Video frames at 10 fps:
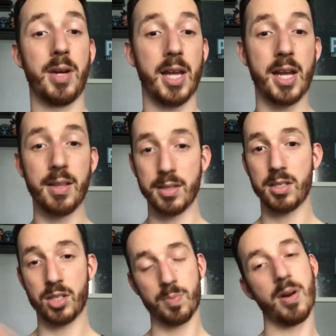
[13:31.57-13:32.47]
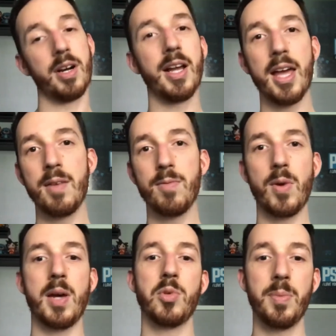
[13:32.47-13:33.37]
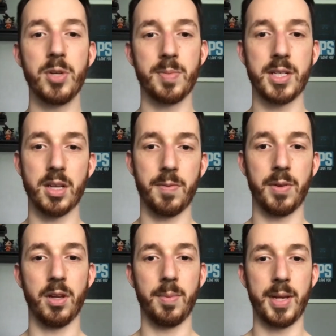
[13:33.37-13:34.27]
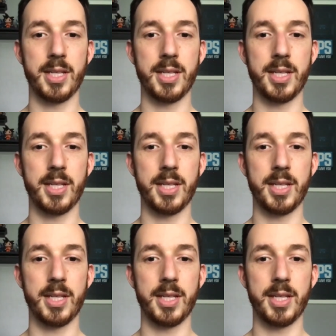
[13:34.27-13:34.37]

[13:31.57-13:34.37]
But again, this is just part of why I'm trying to push myself a little bit.